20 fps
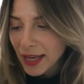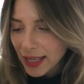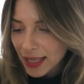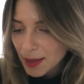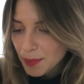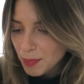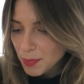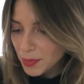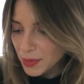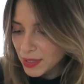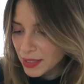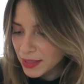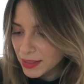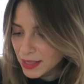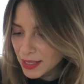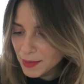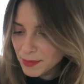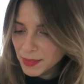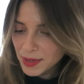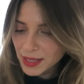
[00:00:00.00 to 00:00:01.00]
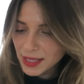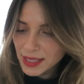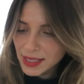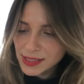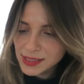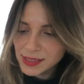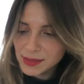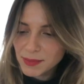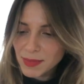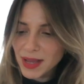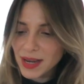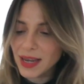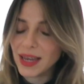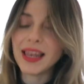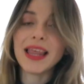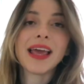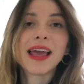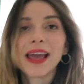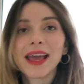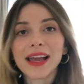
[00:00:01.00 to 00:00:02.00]
I keep putting them against my
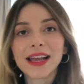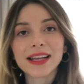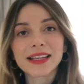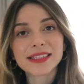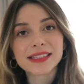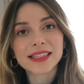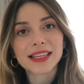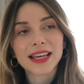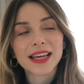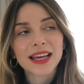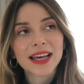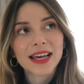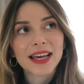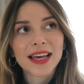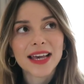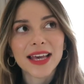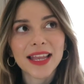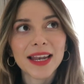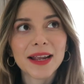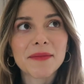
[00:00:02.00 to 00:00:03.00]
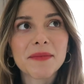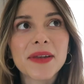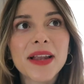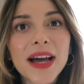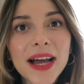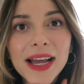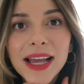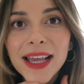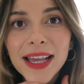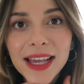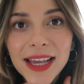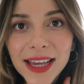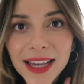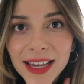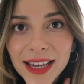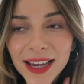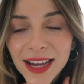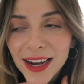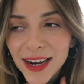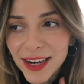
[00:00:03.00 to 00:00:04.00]
legs and I'm like,
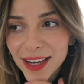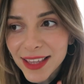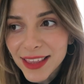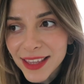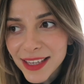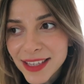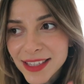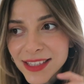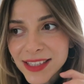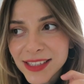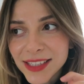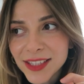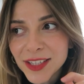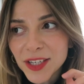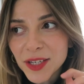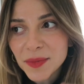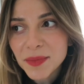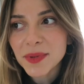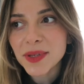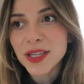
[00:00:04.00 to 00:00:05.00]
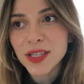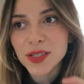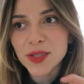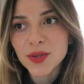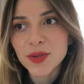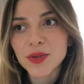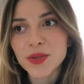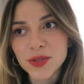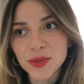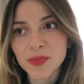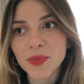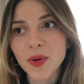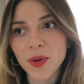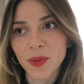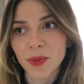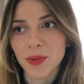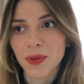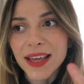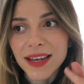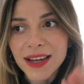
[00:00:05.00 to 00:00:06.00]
are these gonna be too
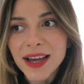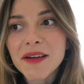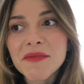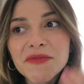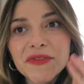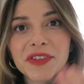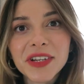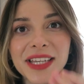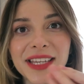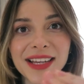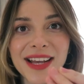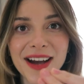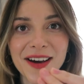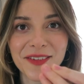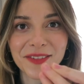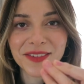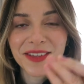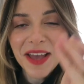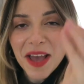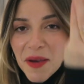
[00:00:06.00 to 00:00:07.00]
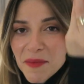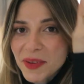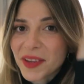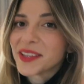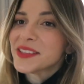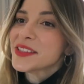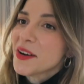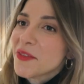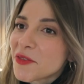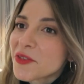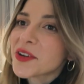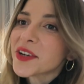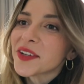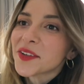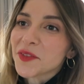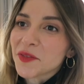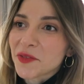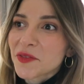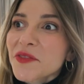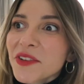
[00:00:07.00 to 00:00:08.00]
small? And I'm freaking out because I've
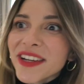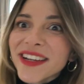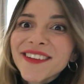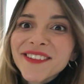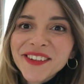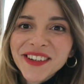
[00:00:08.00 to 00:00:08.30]
worked really,